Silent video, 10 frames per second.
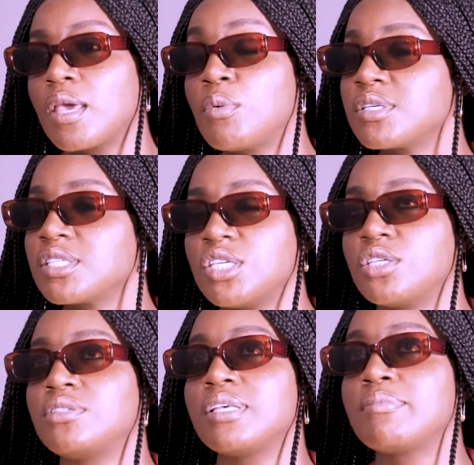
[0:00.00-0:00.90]
It was
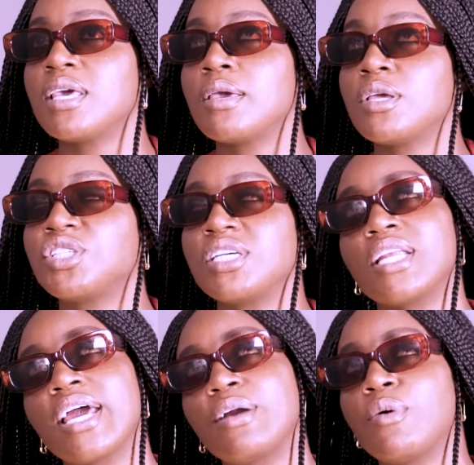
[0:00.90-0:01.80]
Simmy. She
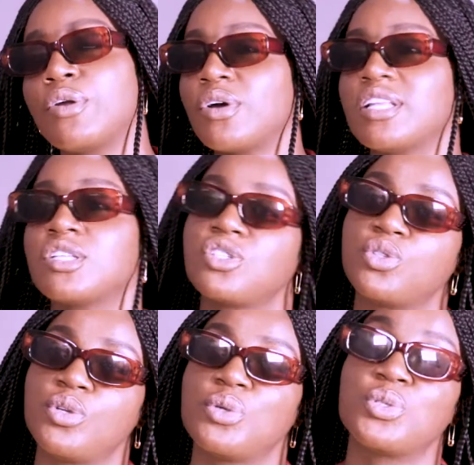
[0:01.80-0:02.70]
and I were not in the
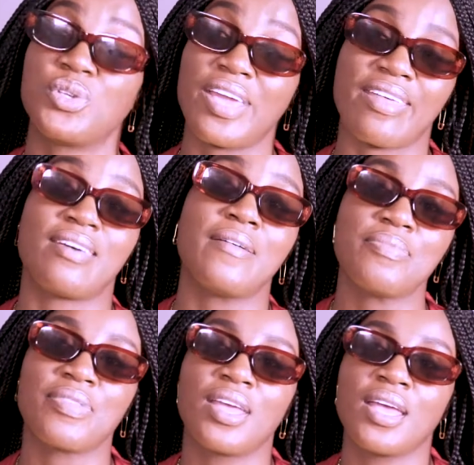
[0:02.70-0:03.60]
studio together,
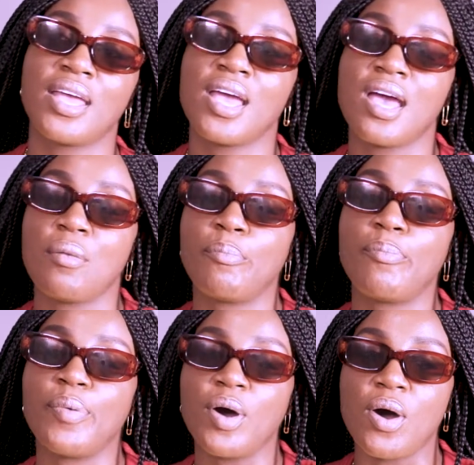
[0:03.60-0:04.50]

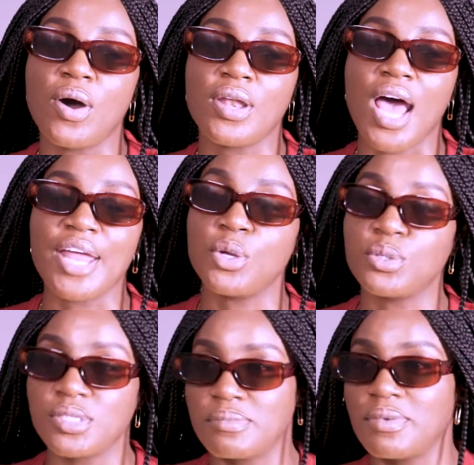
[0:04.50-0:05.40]
but I
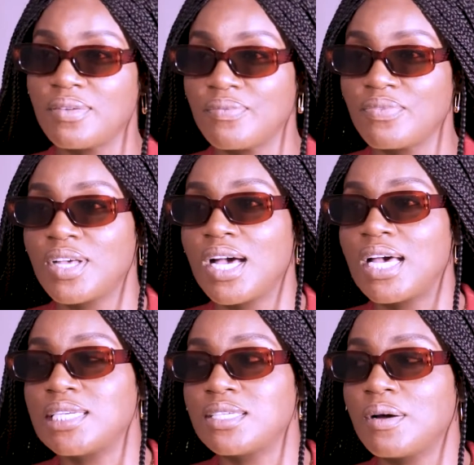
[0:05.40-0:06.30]
know Simmy,
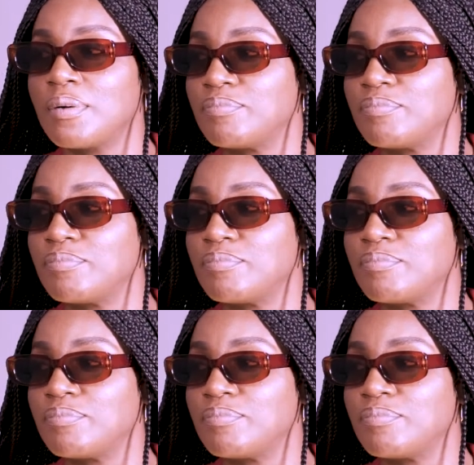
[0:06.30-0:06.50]
and